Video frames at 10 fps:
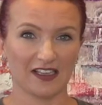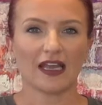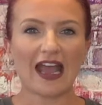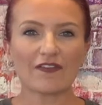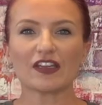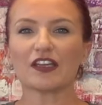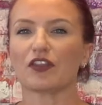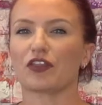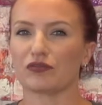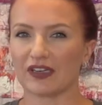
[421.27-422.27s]
Having
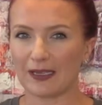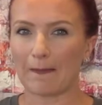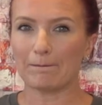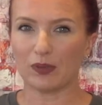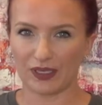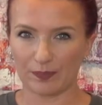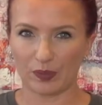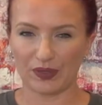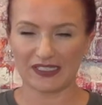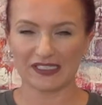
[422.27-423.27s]
3 bullet
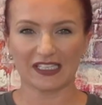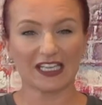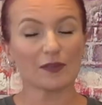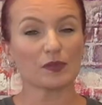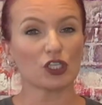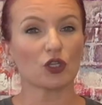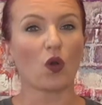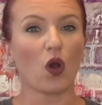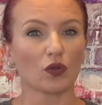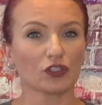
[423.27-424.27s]
points keeps
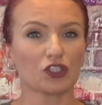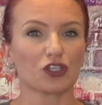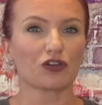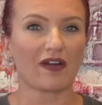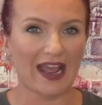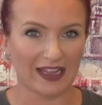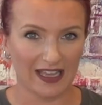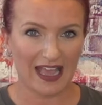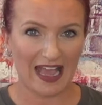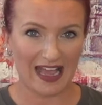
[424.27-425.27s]
you on track
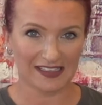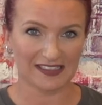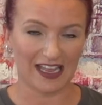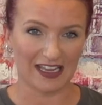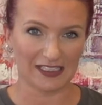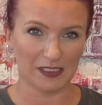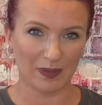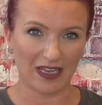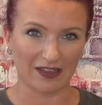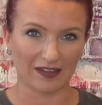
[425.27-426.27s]
as a
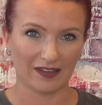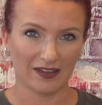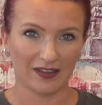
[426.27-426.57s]
speaker.